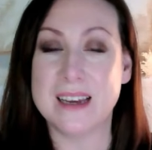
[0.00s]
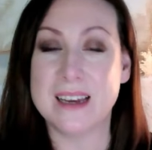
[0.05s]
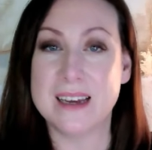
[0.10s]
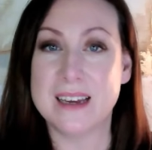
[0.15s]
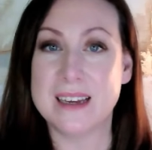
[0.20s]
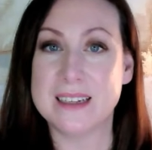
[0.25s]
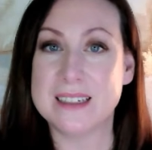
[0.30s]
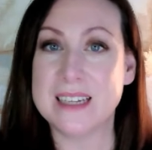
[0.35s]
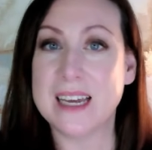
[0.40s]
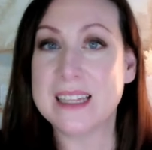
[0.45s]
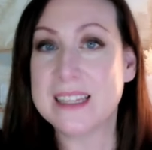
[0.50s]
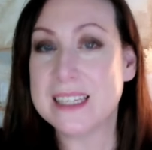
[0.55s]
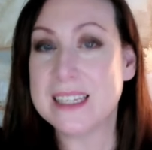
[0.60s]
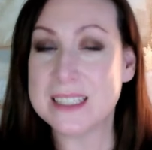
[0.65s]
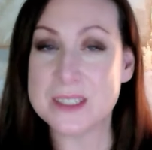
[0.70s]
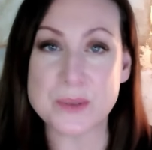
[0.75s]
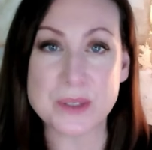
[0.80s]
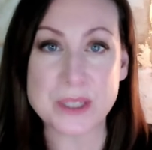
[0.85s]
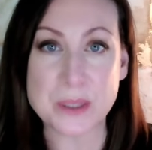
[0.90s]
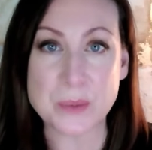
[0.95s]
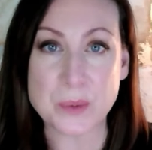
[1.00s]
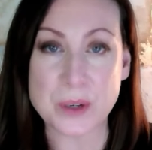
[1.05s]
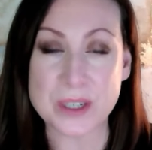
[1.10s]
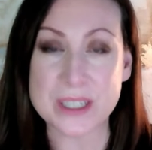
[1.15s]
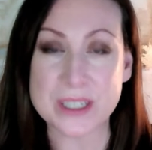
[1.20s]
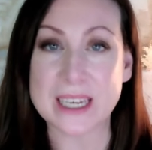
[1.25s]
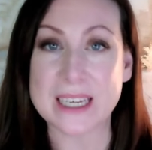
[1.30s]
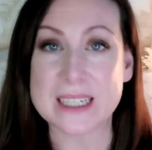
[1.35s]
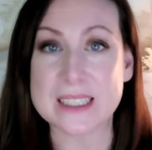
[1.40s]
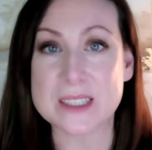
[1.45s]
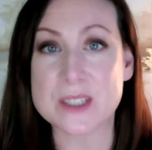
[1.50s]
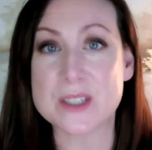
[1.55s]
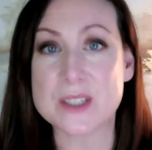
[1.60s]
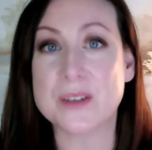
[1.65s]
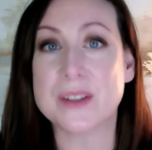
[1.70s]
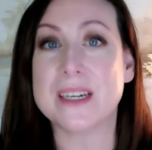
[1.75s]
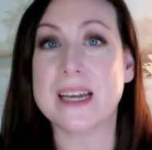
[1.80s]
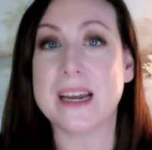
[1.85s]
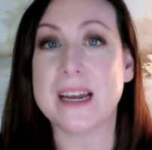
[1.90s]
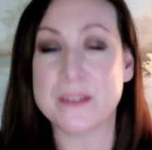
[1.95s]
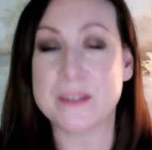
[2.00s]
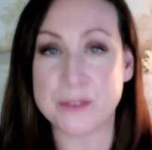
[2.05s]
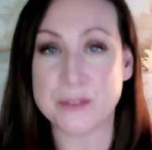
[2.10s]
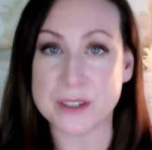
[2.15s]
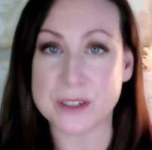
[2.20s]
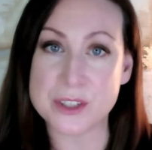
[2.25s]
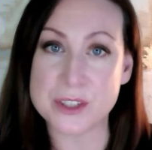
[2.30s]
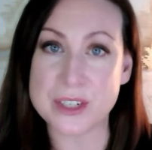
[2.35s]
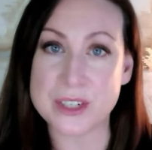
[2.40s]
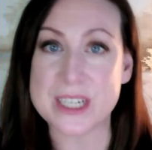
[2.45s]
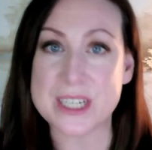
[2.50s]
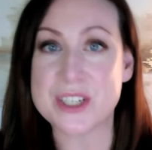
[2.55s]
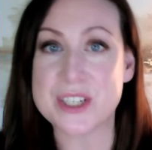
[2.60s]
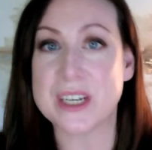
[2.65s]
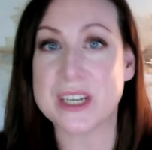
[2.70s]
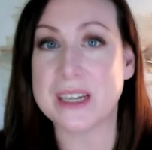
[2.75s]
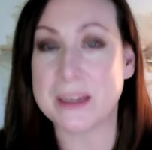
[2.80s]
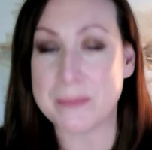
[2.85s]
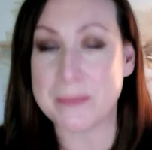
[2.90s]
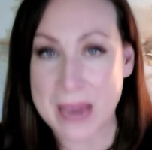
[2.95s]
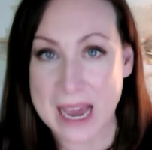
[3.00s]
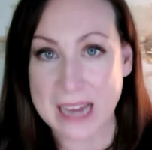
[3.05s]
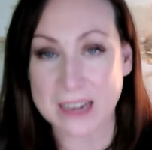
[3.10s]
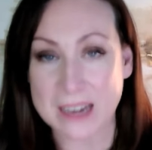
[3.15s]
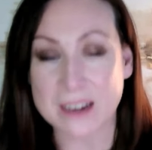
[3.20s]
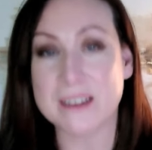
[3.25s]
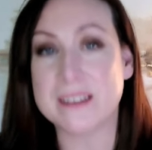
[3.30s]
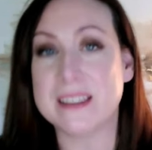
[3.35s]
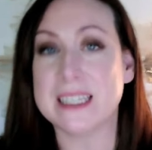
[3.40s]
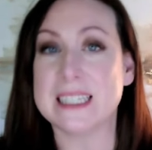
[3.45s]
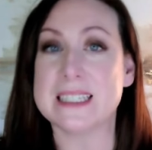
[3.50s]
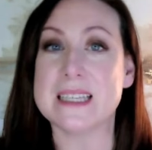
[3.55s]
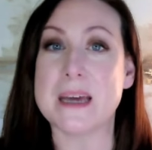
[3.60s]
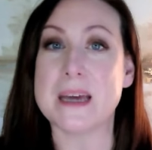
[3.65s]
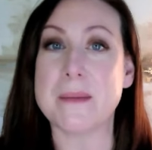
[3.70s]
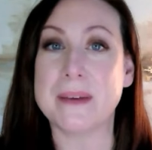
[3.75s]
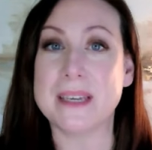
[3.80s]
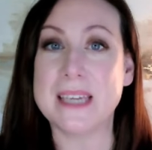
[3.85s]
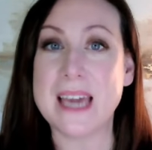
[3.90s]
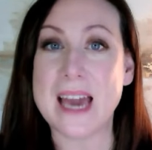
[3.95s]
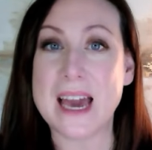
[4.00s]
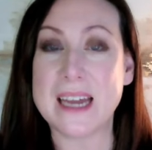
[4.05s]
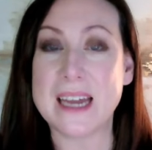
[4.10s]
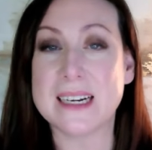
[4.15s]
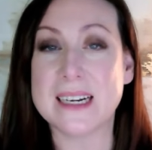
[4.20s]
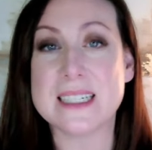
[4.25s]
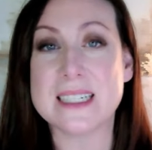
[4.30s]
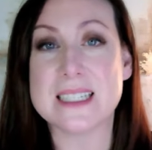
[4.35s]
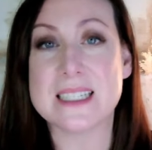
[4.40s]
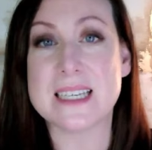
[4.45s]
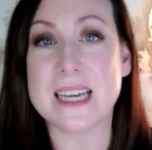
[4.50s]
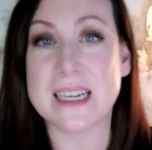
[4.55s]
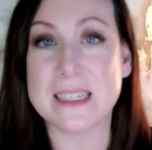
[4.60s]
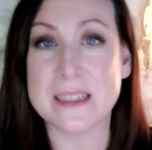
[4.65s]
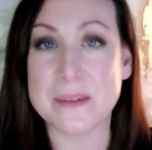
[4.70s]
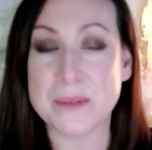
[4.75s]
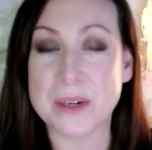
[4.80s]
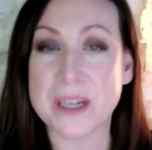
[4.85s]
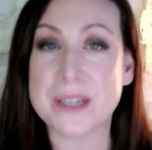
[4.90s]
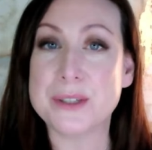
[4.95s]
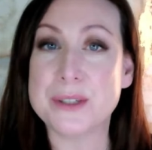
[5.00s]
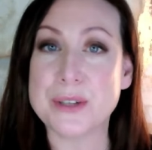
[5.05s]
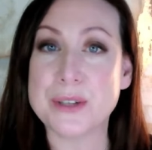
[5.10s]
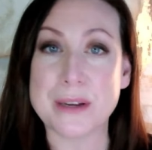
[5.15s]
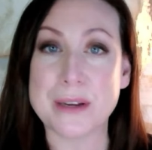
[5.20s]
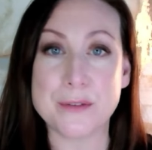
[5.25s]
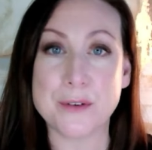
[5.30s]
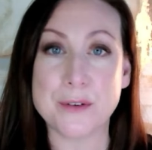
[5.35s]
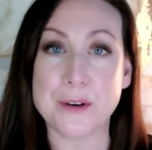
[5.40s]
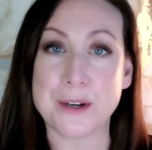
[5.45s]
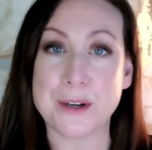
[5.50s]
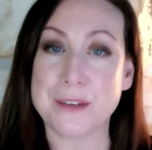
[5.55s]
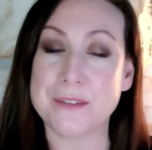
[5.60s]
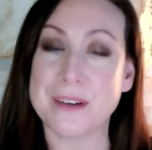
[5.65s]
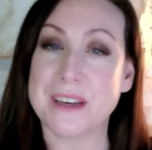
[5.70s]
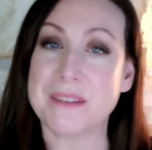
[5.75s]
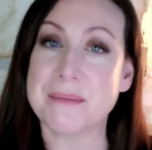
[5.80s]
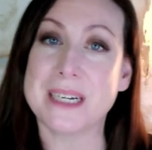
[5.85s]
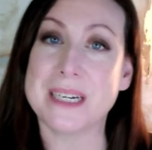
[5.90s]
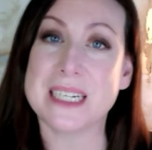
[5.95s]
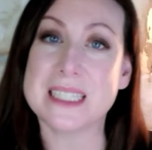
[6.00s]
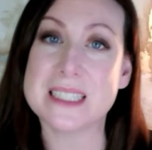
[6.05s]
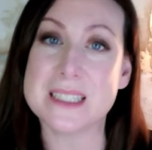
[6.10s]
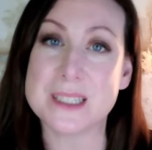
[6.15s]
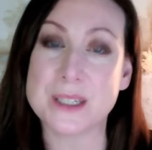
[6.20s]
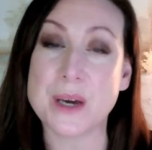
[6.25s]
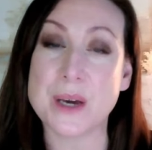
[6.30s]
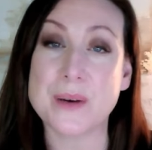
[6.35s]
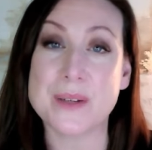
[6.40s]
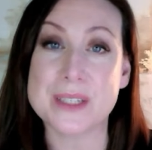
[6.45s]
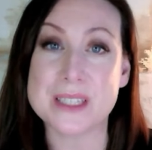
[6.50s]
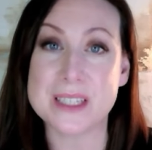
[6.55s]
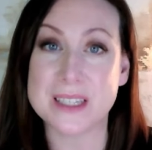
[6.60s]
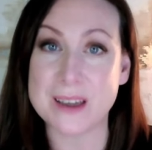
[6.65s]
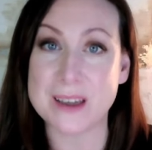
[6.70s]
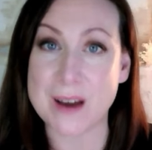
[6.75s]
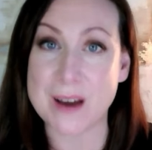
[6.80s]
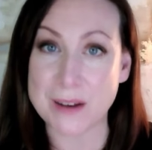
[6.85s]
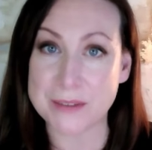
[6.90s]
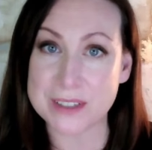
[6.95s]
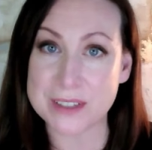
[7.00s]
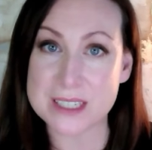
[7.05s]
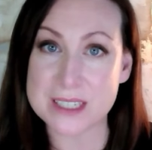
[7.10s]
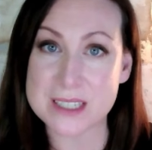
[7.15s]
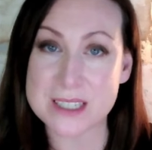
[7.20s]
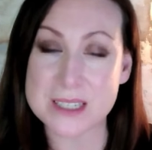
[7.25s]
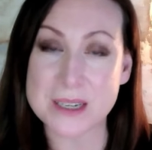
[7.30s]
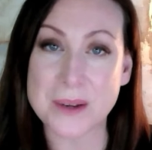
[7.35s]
Nothing is really working. And so then out of frustration, I pack our things up again and I decide that we're going to drive 45 minutes to go into the office.